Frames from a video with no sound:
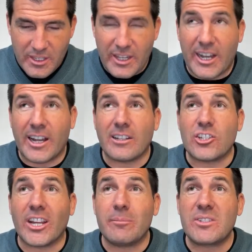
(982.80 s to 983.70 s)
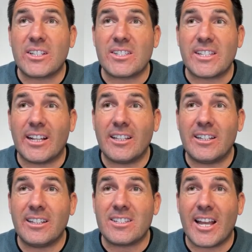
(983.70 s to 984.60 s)
Uh, James
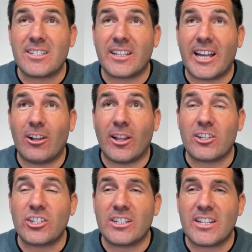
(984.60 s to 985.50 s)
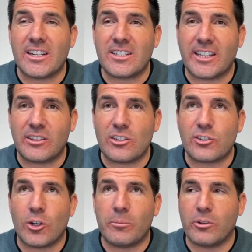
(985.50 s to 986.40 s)
Casella is asking, how long should it take to get the
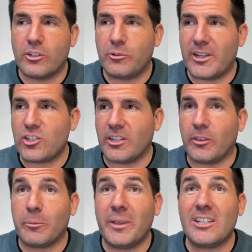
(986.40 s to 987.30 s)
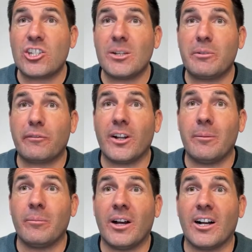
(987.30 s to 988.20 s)
soap? Good question. They're being shipped
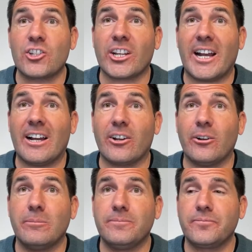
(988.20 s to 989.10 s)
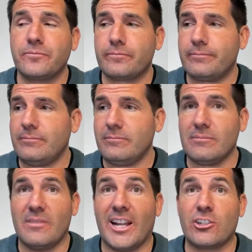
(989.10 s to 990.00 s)
from uh, Chicago.
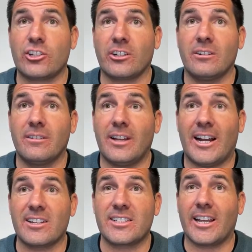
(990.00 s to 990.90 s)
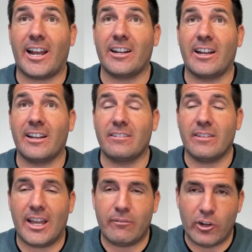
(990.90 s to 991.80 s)
Not sure. Honestly, I, I, I
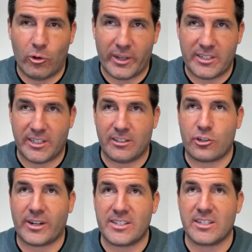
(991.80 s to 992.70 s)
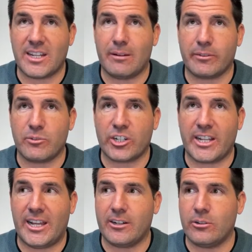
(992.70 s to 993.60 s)
have no idea transit time from
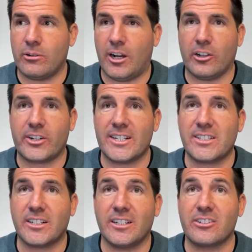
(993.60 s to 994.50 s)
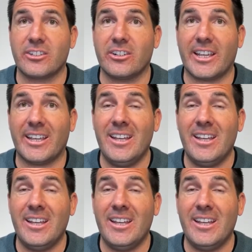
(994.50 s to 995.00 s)
Chicago all across the country, okay?